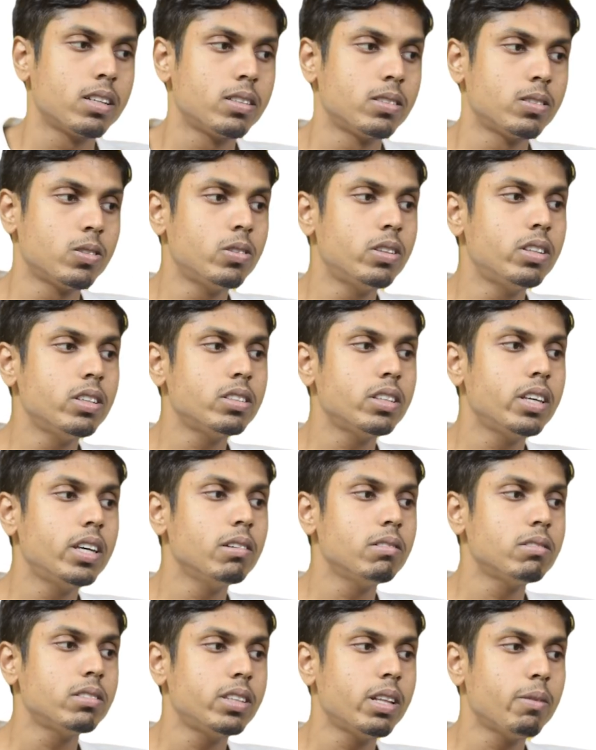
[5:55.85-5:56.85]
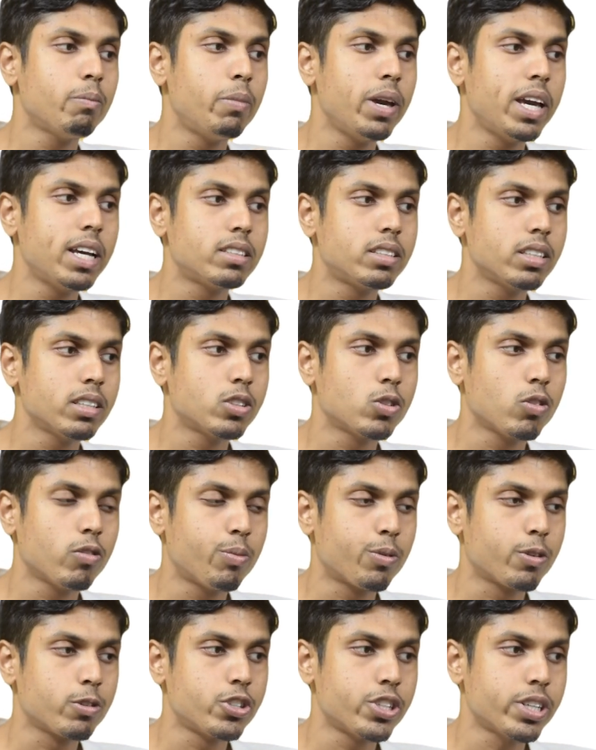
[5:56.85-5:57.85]
So this gives the basics of
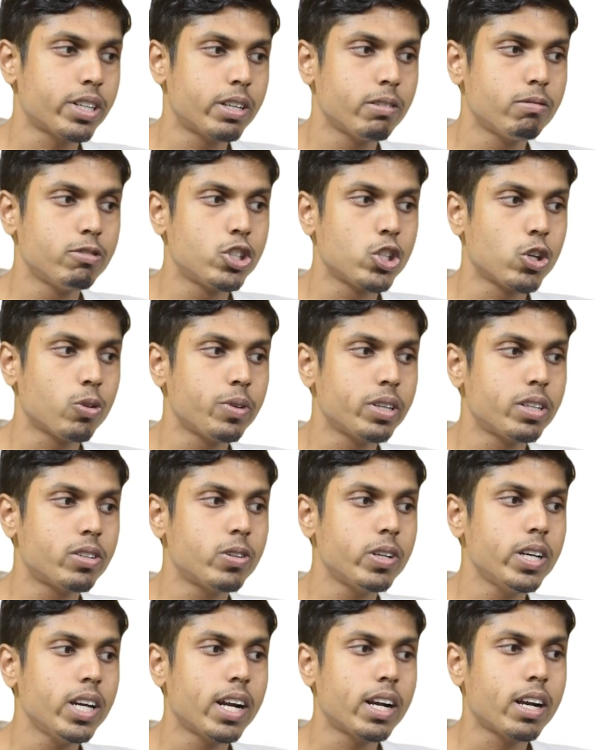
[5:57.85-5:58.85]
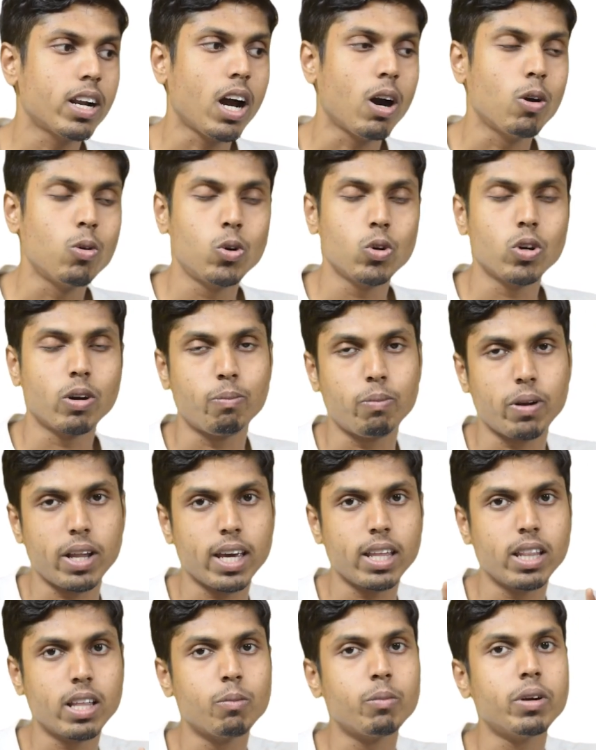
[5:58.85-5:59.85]
projective geometry and how to
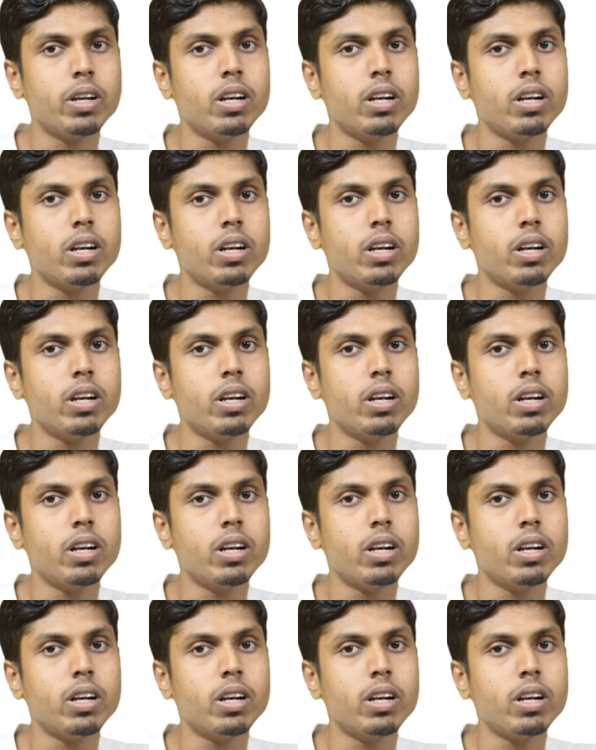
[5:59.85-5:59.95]
apply them